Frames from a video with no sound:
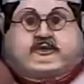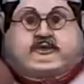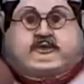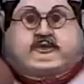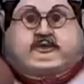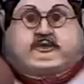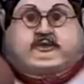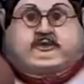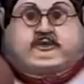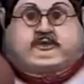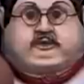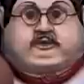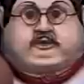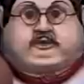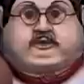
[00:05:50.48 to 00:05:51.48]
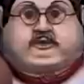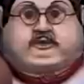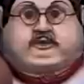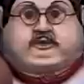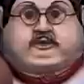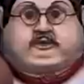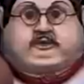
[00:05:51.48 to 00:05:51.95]

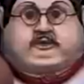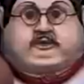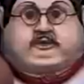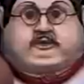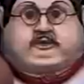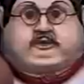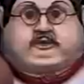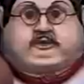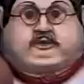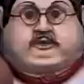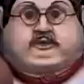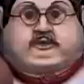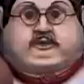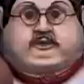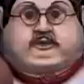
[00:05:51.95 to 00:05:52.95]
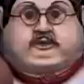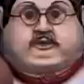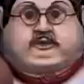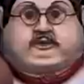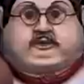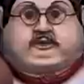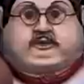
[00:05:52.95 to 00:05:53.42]

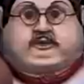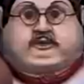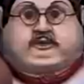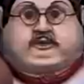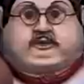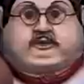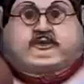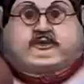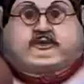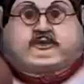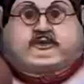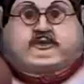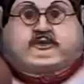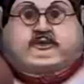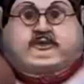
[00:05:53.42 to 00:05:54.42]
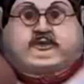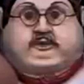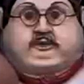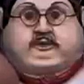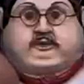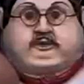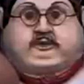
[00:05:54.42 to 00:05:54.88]

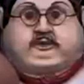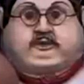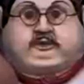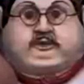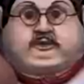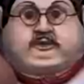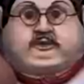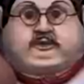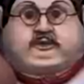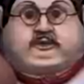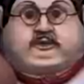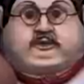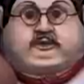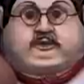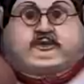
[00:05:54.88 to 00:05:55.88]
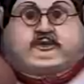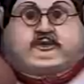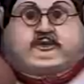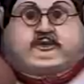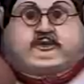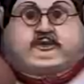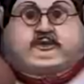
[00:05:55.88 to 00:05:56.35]

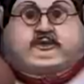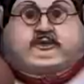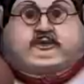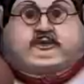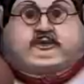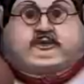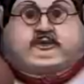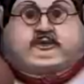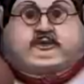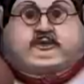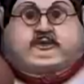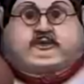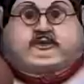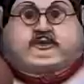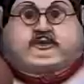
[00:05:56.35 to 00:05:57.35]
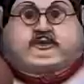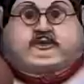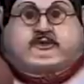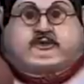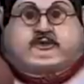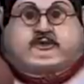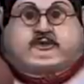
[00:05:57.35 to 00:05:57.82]

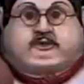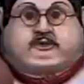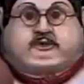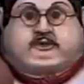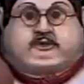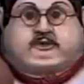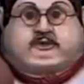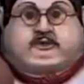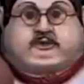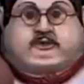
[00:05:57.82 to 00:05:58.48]
No words are spoken by the person on screen.